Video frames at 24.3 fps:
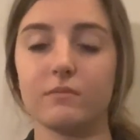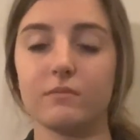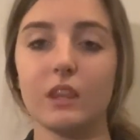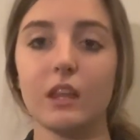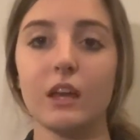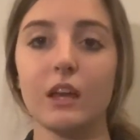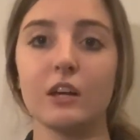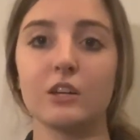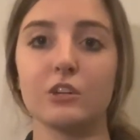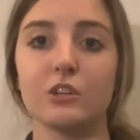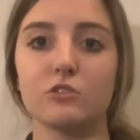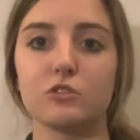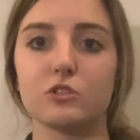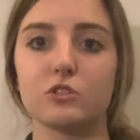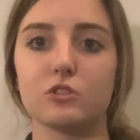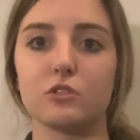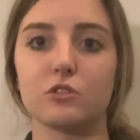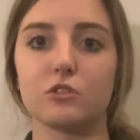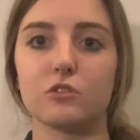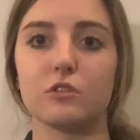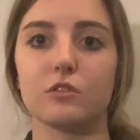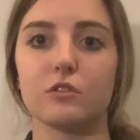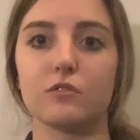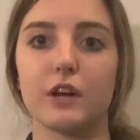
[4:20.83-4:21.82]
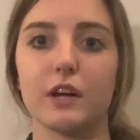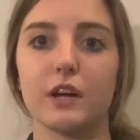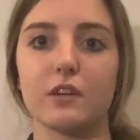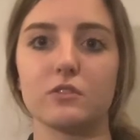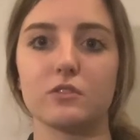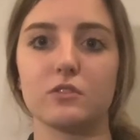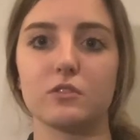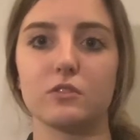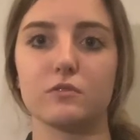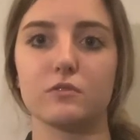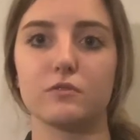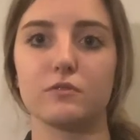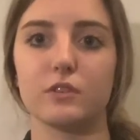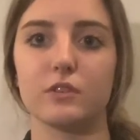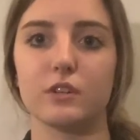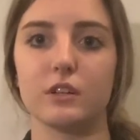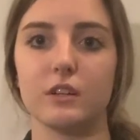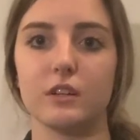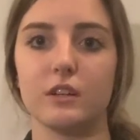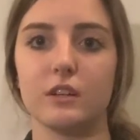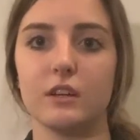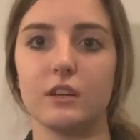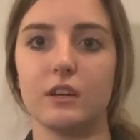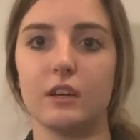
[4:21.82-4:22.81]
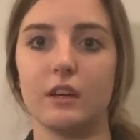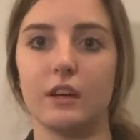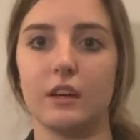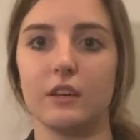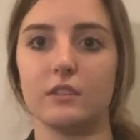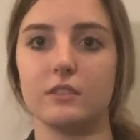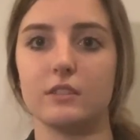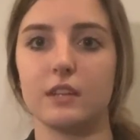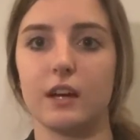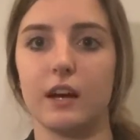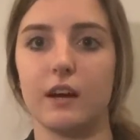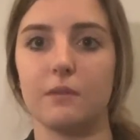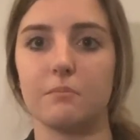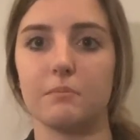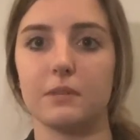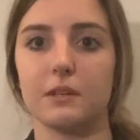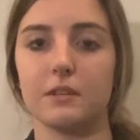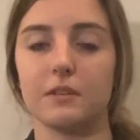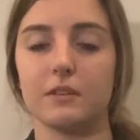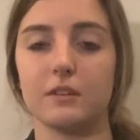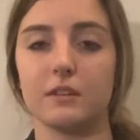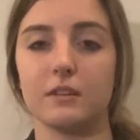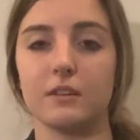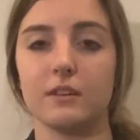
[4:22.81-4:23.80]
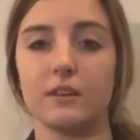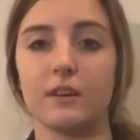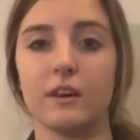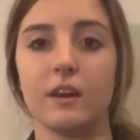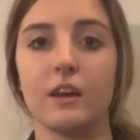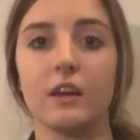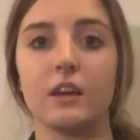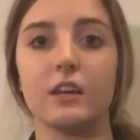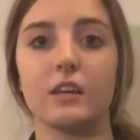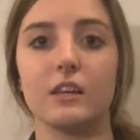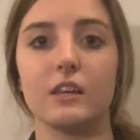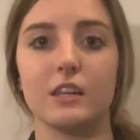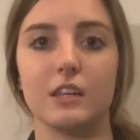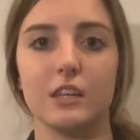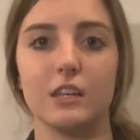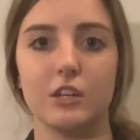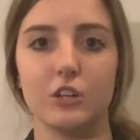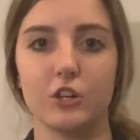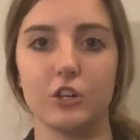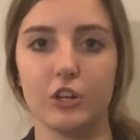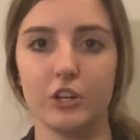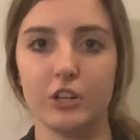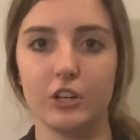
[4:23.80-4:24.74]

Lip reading: And you circle it round to the front and tap. Year.